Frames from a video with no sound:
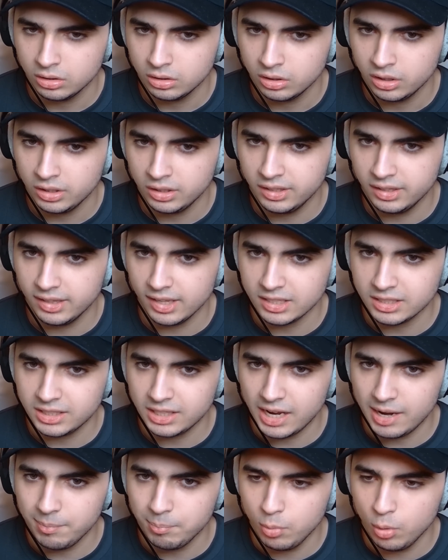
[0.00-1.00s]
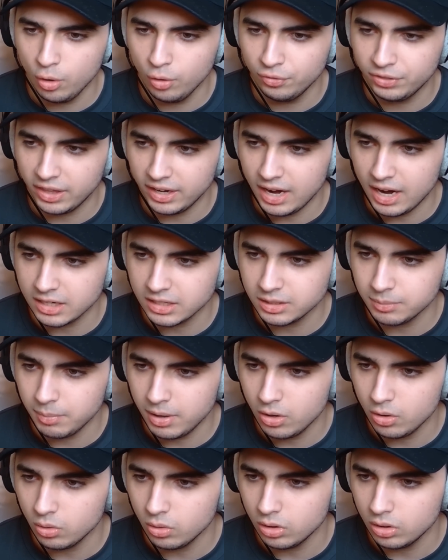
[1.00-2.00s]
He did that same move that knocks him
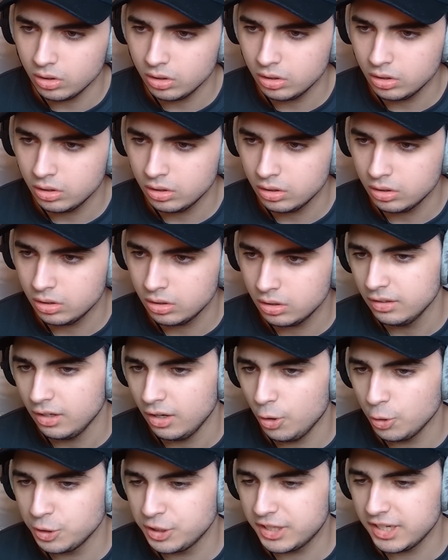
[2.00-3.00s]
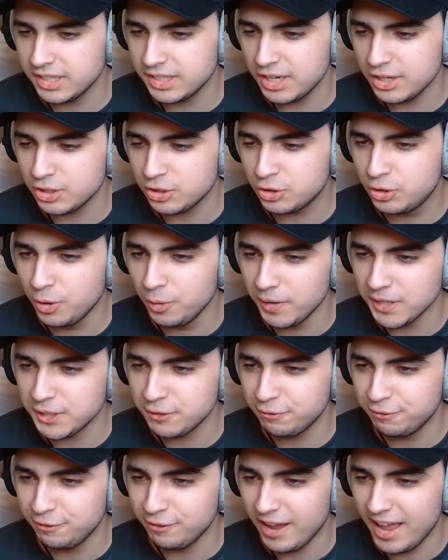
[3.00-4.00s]
out. Oh, it's because he has too much
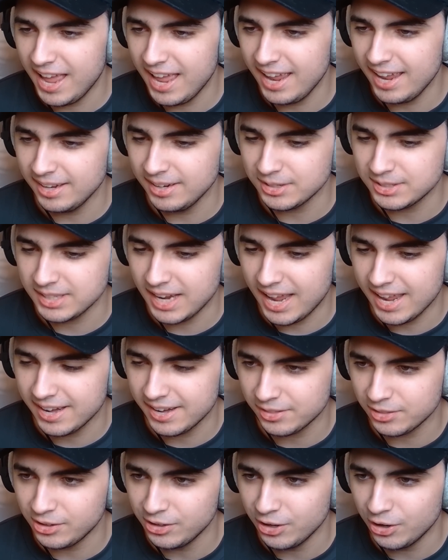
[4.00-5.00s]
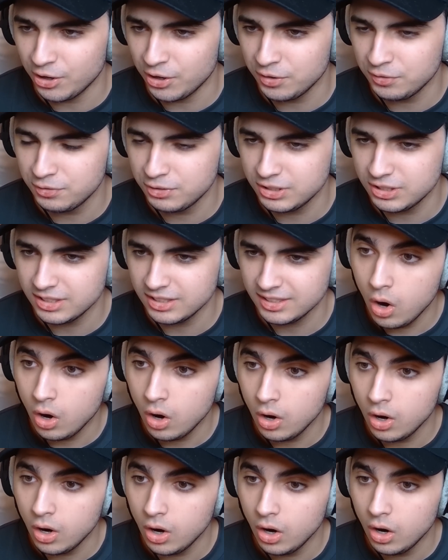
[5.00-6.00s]
fat and it's not hitting the nerves.
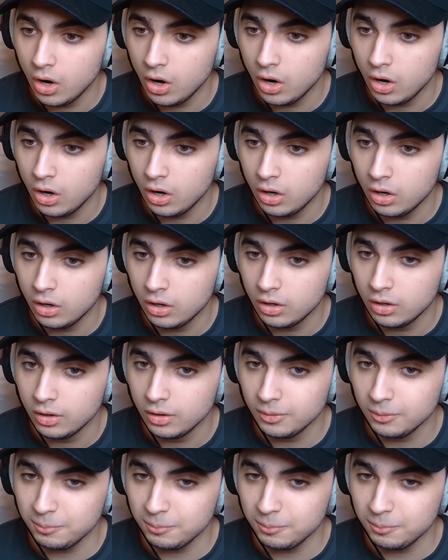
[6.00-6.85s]
Ah!